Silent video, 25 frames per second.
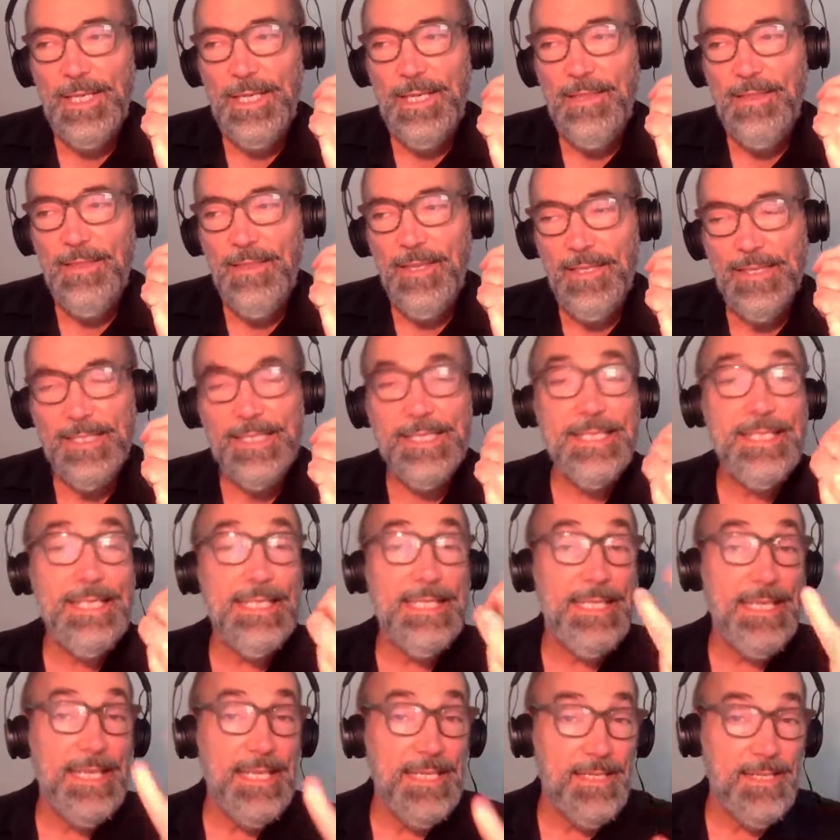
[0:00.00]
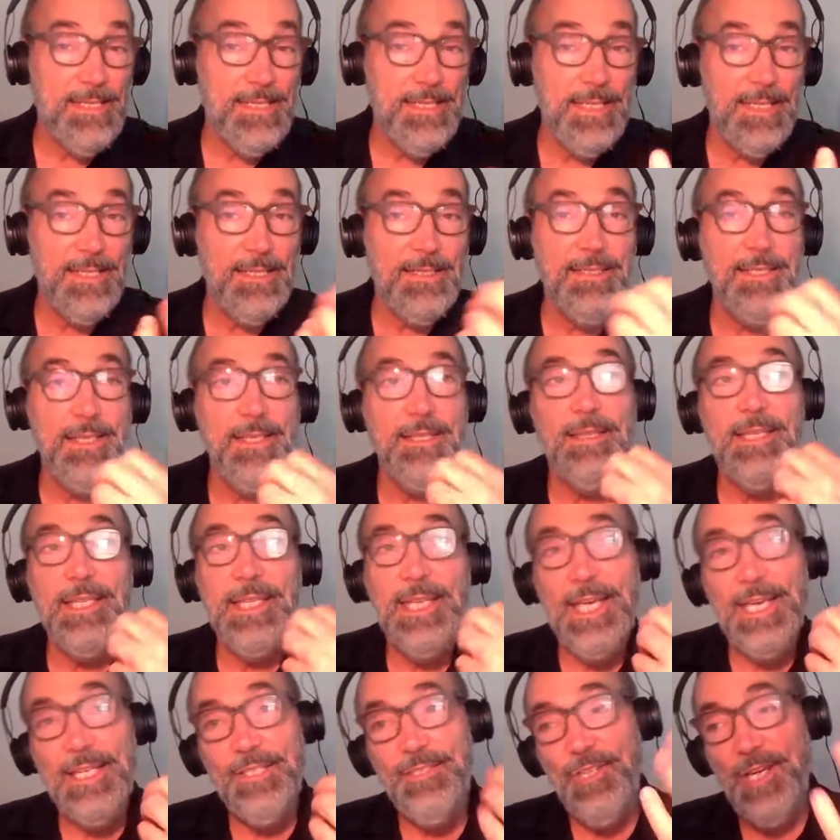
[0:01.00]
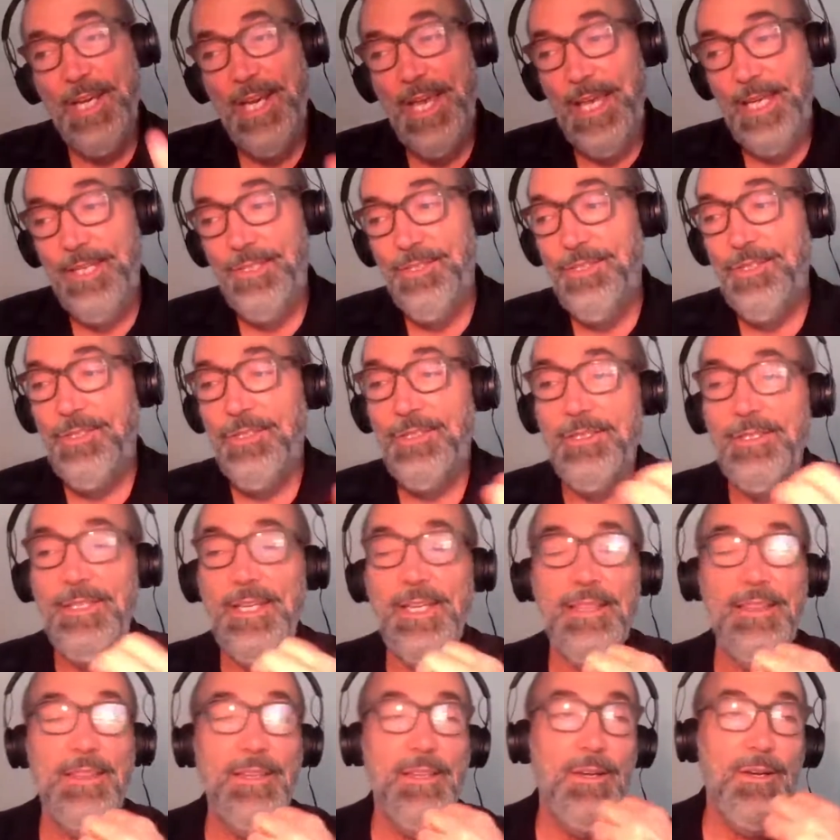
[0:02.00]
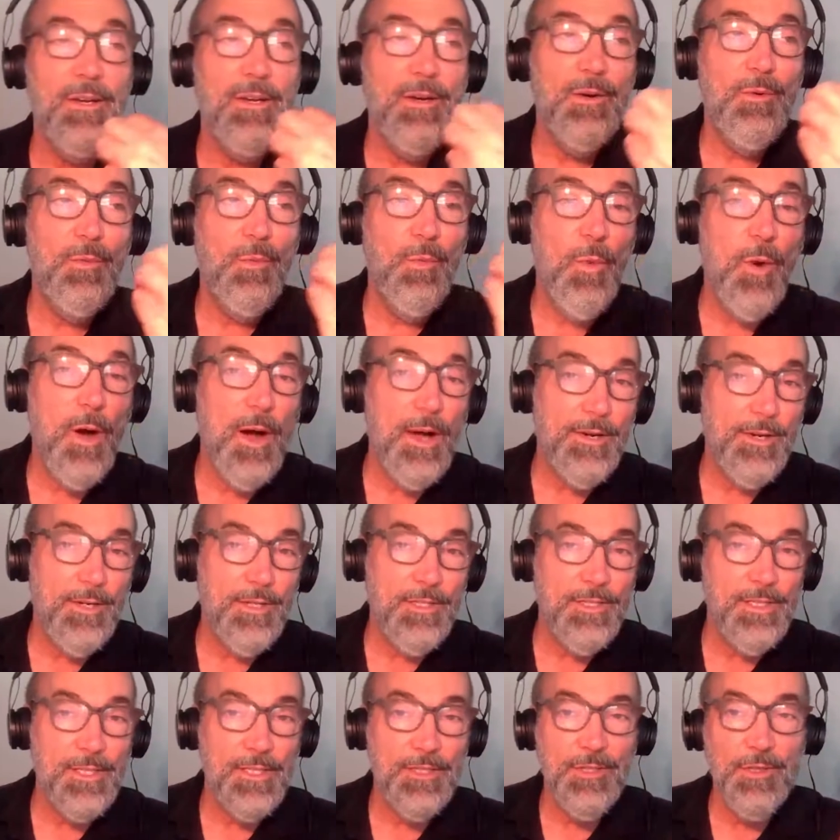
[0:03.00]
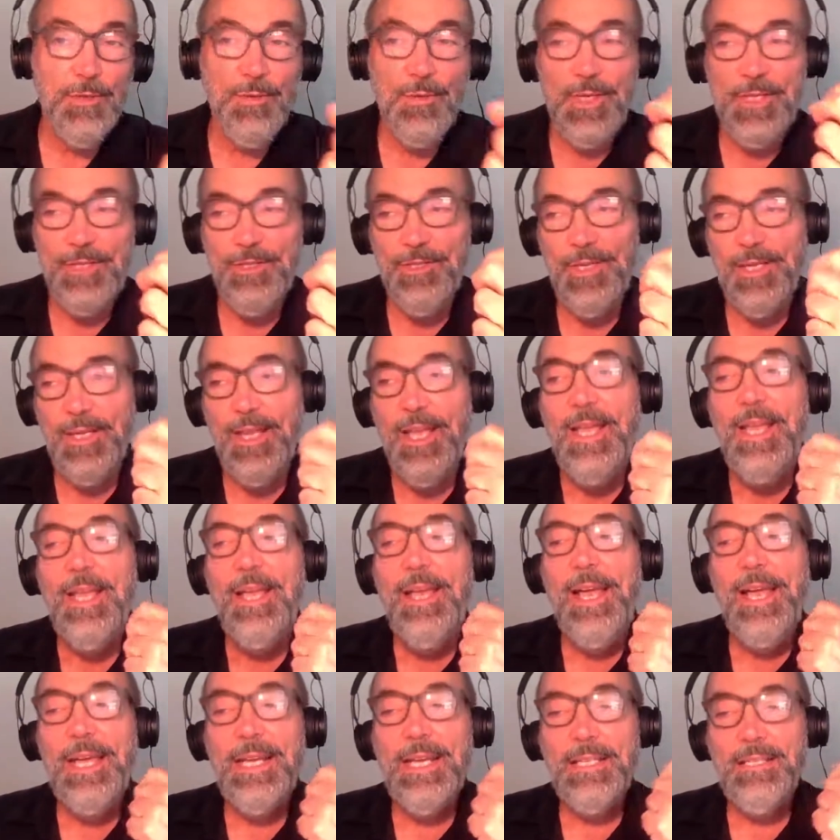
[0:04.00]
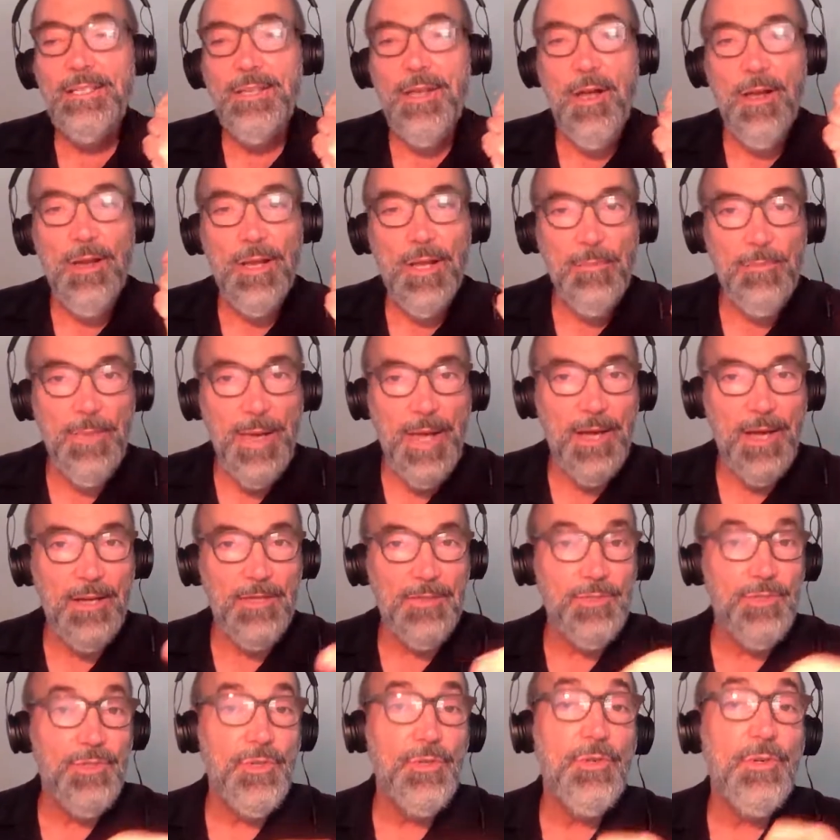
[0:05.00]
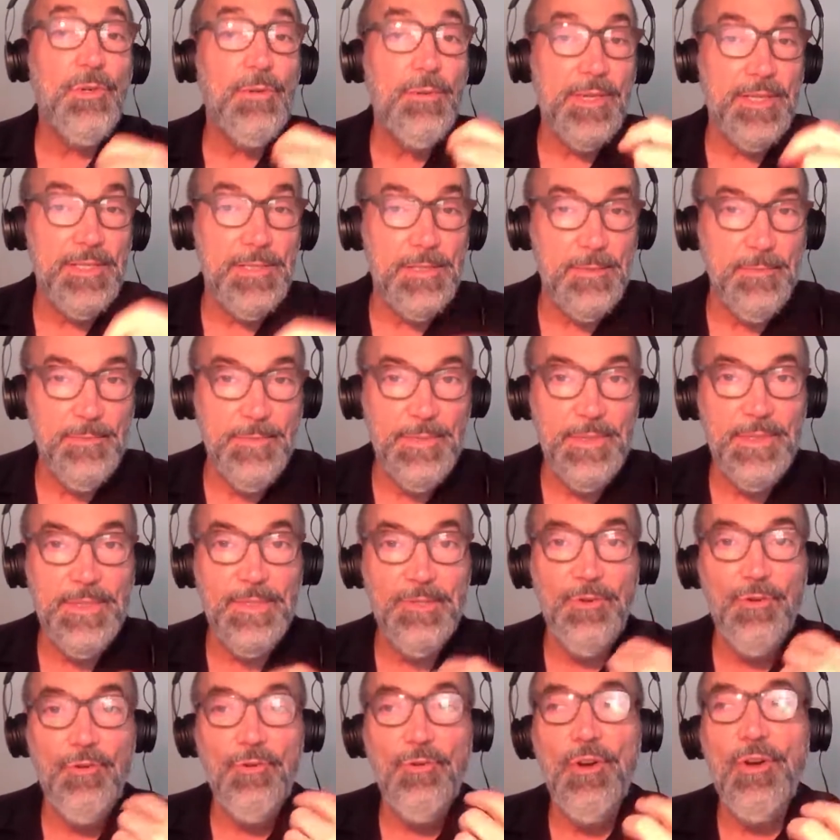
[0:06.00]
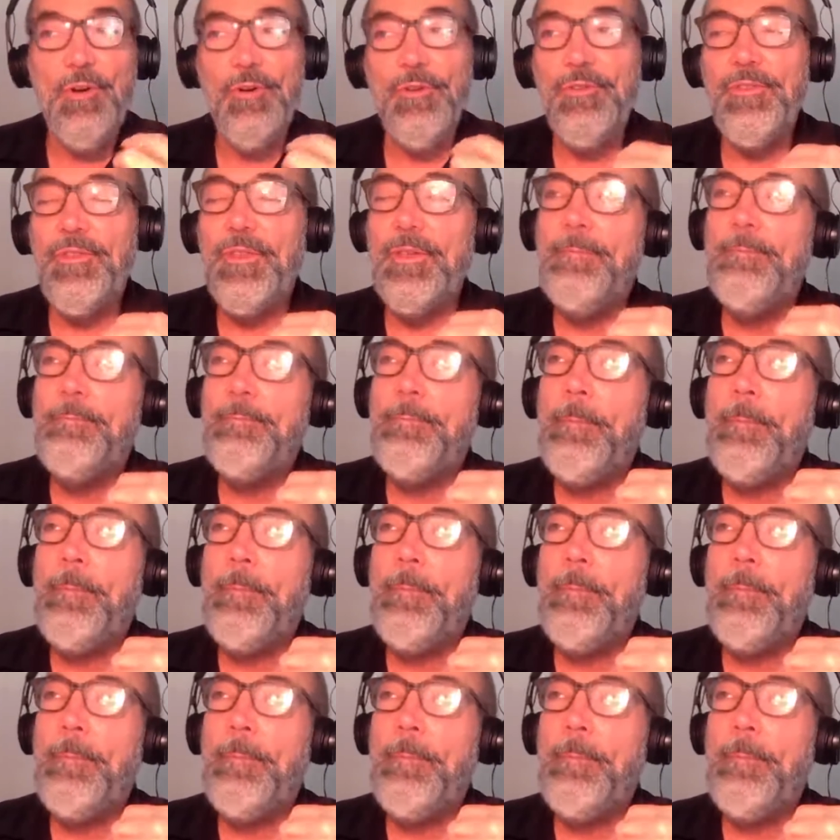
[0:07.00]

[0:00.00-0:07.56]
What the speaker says: the statistics and the education and the water situation. I could talk about tourism and growth.